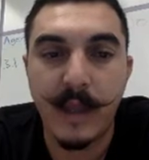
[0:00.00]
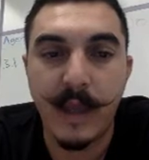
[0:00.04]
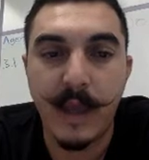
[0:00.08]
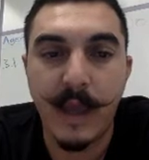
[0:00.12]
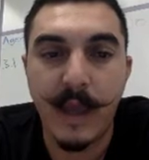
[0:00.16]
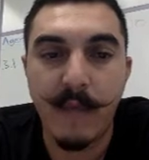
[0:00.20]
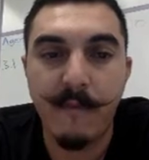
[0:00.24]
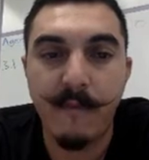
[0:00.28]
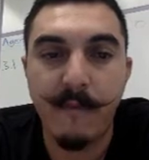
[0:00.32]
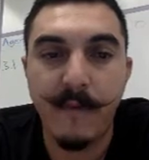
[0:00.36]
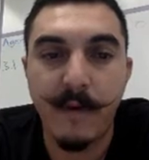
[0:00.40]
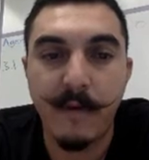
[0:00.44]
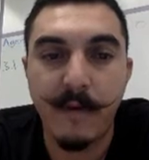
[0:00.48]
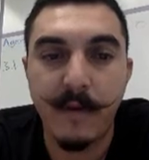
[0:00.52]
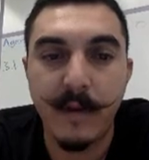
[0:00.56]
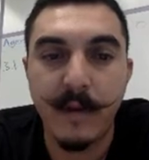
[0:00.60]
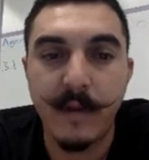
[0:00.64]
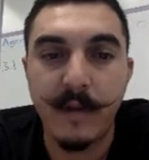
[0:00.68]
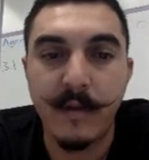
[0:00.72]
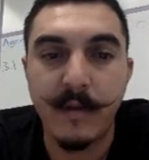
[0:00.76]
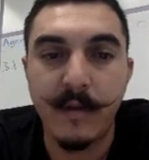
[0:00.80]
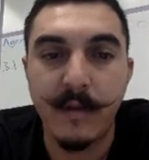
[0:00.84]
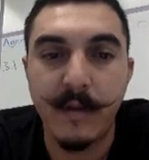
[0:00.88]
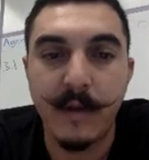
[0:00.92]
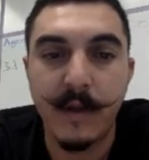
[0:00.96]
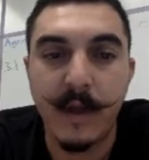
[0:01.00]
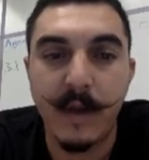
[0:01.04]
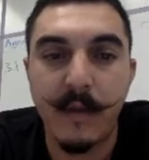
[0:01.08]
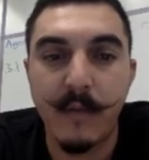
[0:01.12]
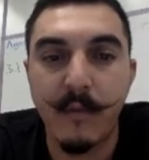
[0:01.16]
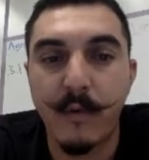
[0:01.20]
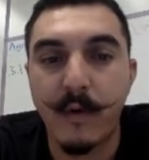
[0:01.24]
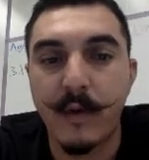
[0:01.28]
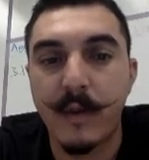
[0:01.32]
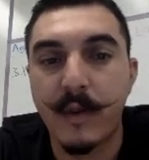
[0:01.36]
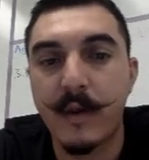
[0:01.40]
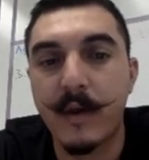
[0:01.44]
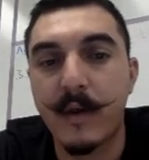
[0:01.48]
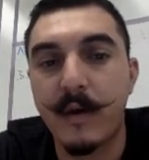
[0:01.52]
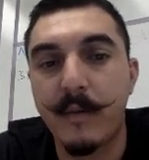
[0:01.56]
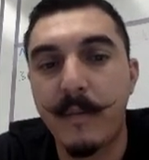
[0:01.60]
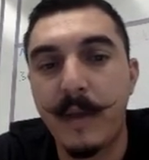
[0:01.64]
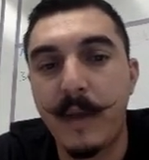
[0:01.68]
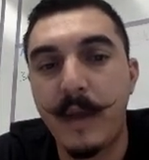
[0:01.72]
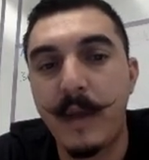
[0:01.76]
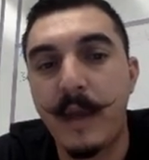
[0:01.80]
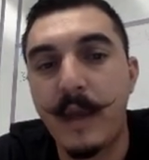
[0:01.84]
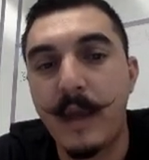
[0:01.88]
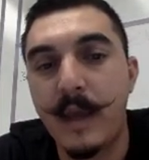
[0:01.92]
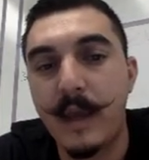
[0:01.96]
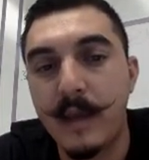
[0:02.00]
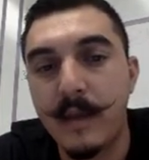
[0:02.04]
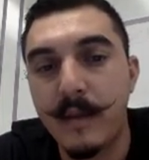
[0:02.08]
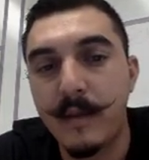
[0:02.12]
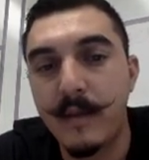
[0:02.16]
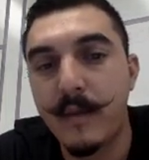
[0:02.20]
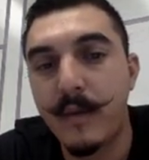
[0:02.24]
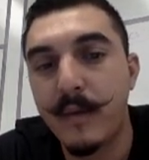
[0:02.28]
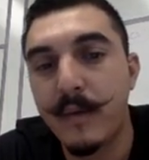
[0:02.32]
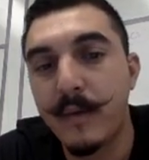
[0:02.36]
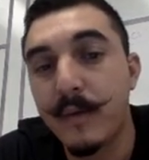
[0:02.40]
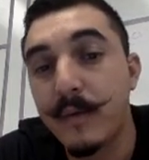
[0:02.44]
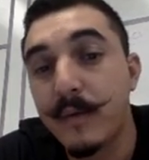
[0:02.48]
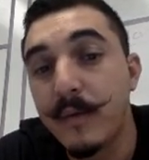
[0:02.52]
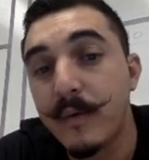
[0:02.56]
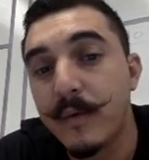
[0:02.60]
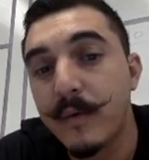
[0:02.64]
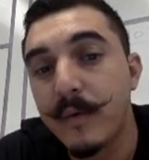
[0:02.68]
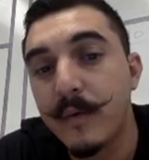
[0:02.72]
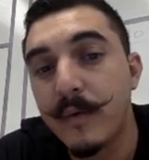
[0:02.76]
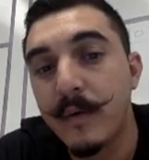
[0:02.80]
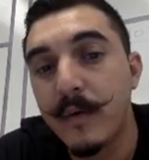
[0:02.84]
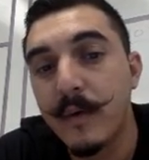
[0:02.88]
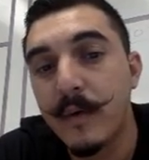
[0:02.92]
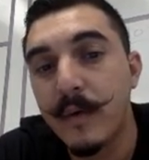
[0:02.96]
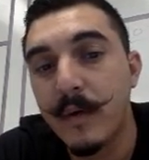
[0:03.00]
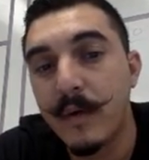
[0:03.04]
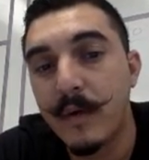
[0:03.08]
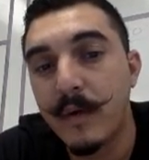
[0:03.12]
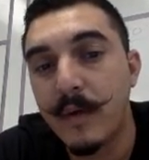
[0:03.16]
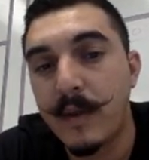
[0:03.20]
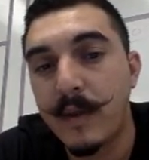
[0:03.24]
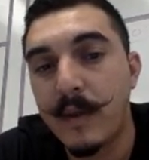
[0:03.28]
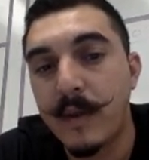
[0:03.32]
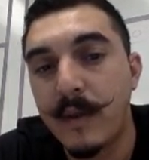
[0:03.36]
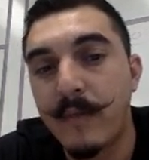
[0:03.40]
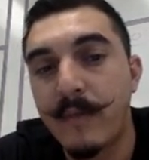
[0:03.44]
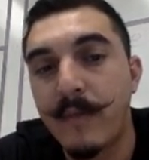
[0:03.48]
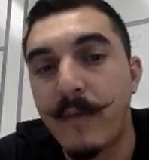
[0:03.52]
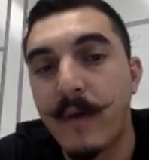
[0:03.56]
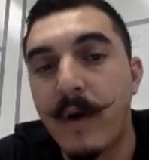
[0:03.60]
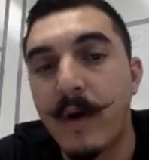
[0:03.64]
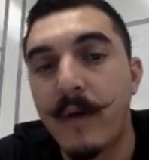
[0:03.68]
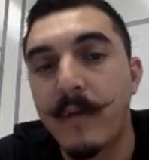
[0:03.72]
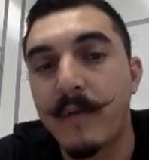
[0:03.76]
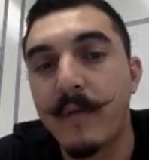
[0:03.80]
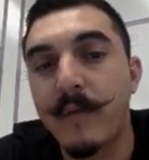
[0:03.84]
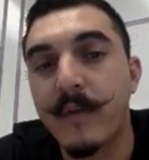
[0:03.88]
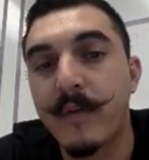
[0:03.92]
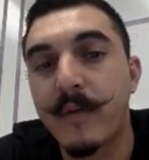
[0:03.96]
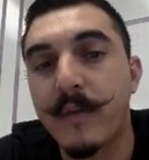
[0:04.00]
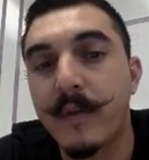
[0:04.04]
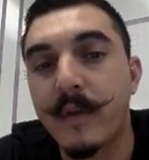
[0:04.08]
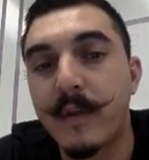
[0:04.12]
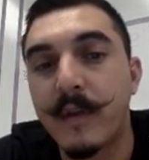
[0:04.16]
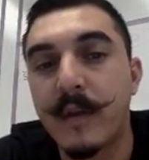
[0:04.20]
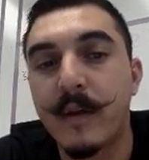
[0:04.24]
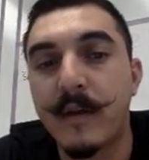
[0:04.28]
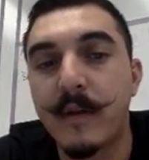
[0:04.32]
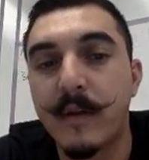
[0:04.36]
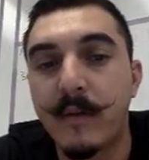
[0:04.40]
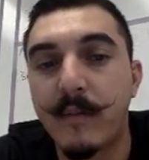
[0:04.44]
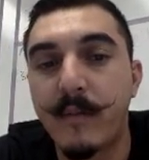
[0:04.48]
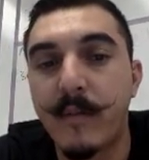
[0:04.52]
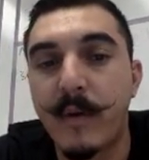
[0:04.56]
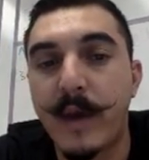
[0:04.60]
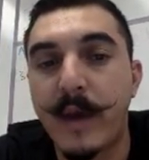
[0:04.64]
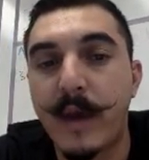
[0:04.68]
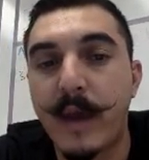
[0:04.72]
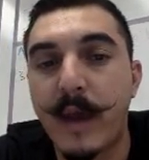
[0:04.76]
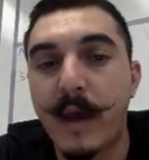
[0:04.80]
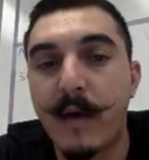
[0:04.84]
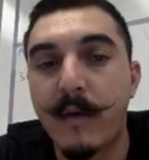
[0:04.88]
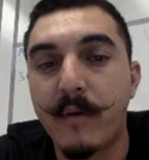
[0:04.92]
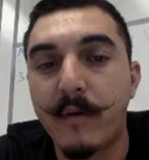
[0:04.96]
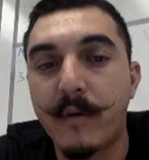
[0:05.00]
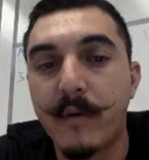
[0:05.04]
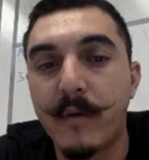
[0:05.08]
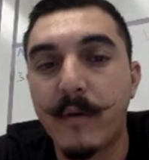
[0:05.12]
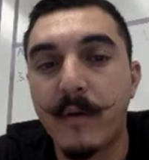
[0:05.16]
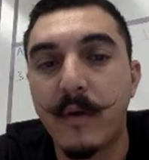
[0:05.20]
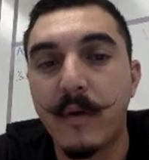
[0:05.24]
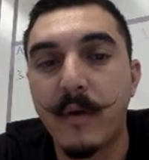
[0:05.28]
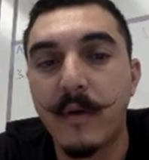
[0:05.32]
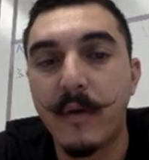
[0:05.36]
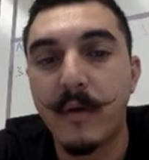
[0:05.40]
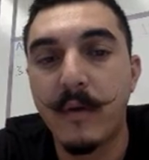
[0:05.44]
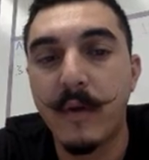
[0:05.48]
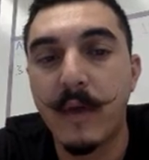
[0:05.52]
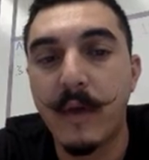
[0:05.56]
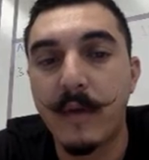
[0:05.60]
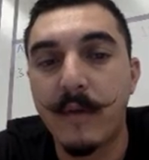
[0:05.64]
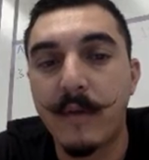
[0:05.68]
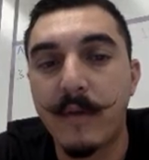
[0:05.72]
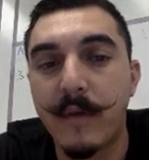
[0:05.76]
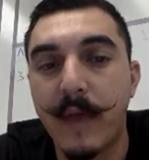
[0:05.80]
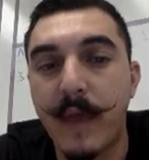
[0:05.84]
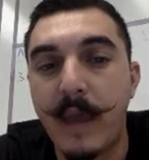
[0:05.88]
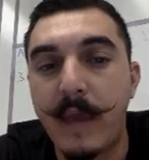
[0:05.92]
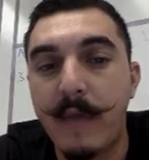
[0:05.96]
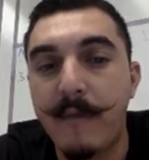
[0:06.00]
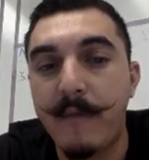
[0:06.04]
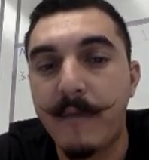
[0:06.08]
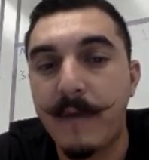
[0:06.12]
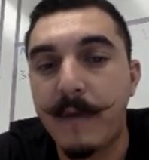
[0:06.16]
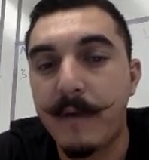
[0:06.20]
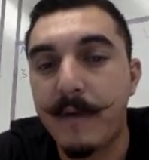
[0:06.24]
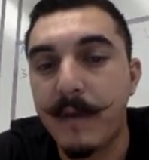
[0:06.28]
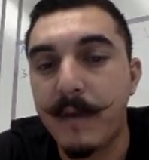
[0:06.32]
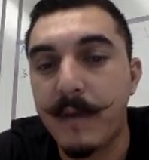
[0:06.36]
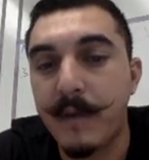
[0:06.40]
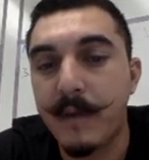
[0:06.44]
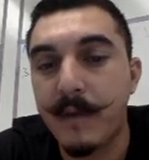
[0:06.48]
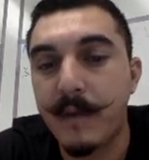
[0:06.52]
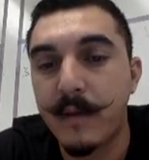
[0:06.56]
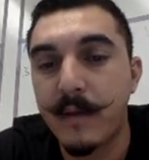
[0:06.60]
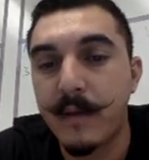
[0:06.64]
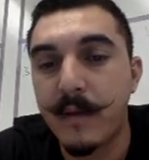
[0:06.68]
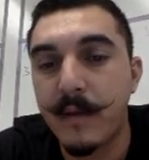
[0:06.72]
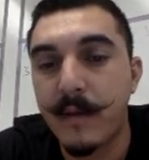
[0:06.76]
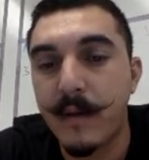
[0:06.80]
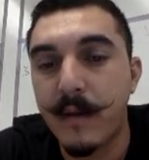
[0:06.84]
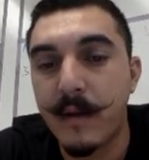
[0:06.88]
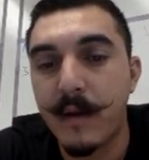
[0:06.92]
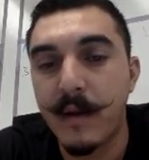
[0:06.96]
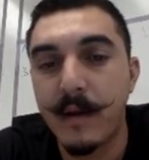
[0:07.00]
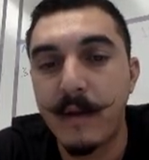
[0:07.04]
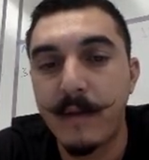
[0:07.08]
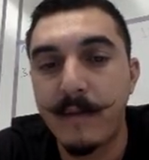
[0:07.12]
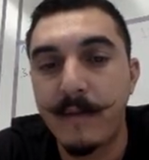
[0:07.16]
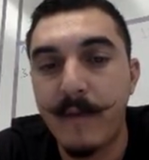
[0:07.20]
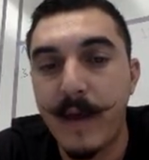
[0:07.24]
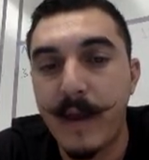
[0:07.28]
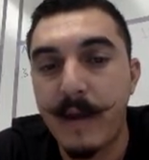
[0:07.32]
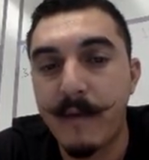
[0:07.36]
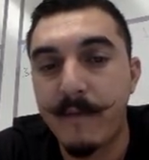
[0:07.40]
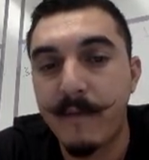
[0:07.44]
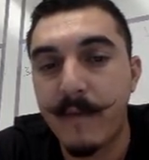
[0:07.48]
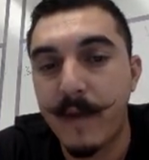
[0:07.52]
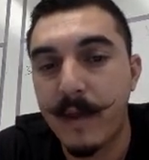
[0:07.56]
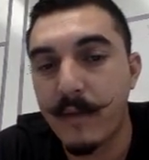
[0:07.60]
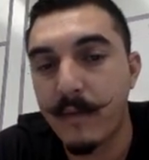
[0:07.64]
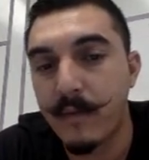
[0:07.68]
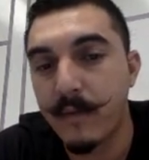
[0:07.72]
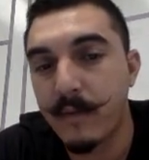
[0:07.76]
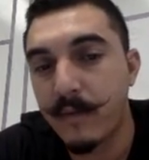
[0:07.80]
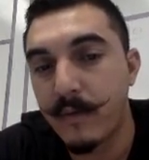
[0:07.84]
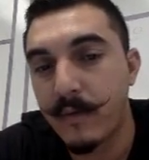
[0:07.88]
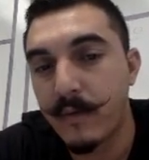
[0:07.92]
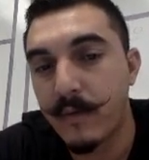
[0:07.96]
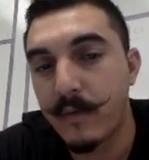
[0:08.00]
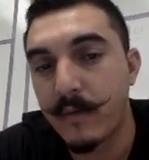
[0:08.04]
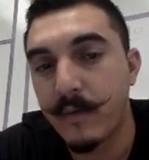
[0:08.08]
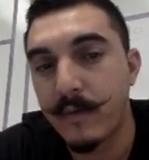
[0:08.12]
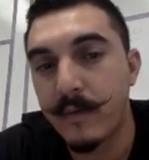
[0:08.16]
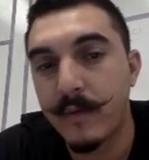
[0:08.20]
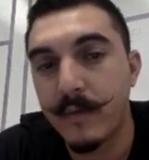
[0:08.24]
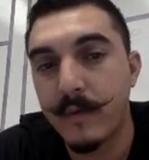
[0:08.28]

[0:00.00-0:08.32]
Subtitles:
afferents. So it's kind of where it's coming into. See these valves, so nothing comes back out. So kind of afferent lymphatic vessels.